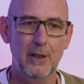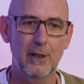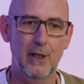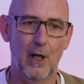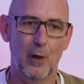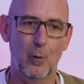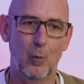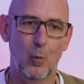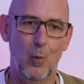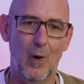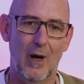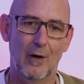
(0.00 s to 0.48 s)
You
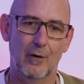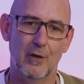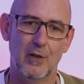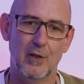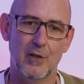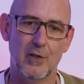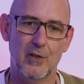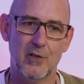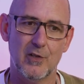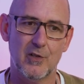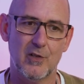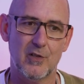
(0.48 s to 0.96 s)
know,
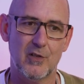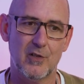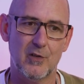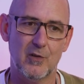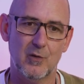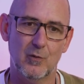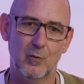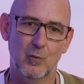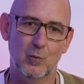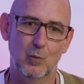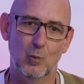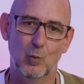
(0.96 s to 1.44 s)

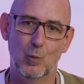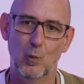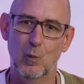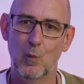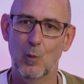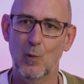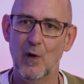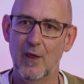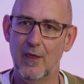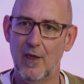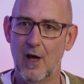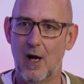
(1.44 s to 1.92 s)
whereas
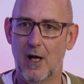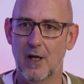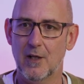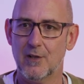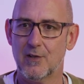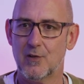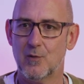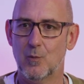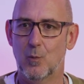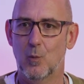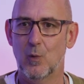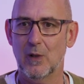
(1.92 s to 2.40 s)
with
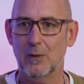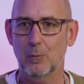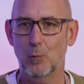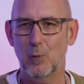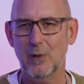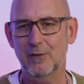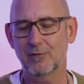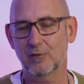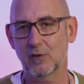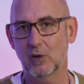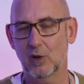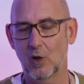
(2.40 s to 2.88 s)
us,
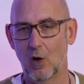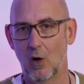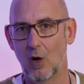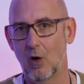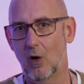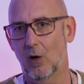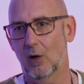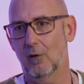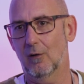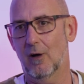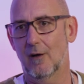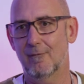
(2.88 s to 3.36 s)
we've
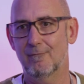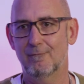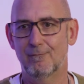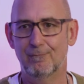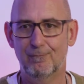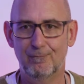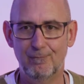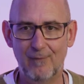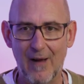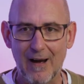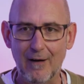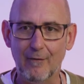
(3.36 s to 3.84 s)
got a
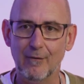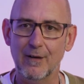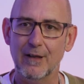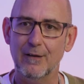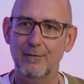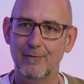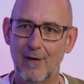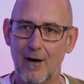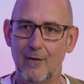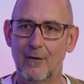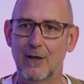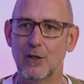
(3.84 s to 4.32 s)
very,
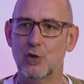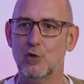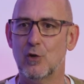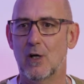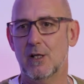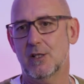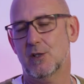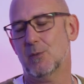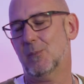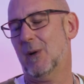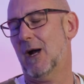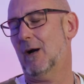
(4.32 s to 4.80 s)
very
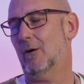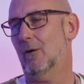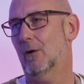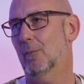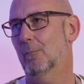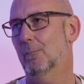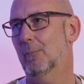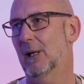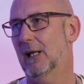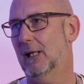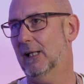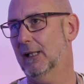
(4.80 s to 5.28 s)

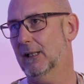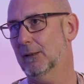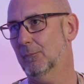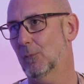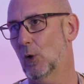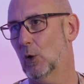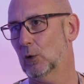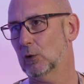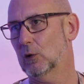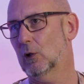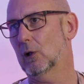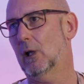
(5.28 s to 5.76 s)
transparent billing
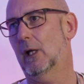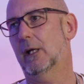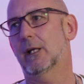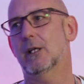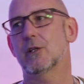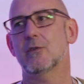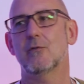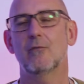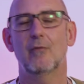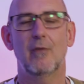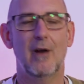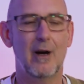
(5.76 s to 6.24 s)
model and
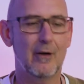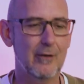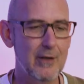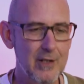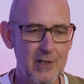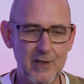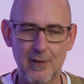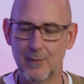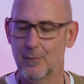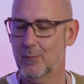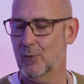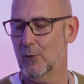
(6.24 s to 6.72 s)
it's very
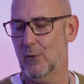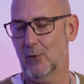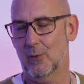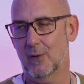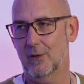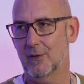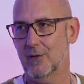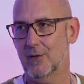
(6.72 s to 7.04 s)
simple to